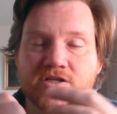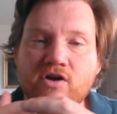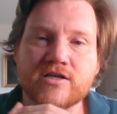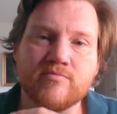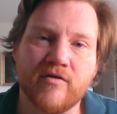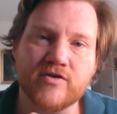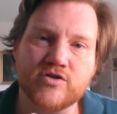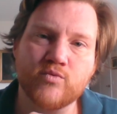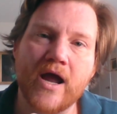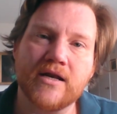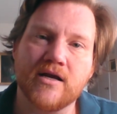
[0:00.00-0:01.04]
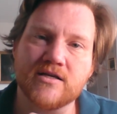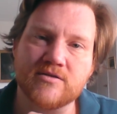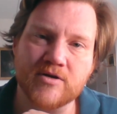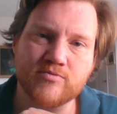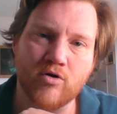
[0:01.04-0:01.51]
strikes above its weight and
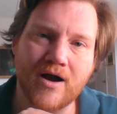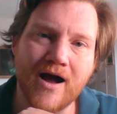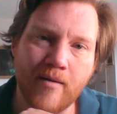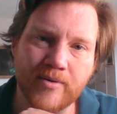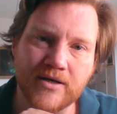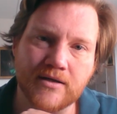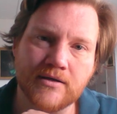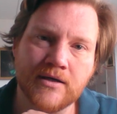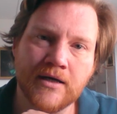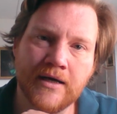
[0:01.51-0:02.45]
is much more competent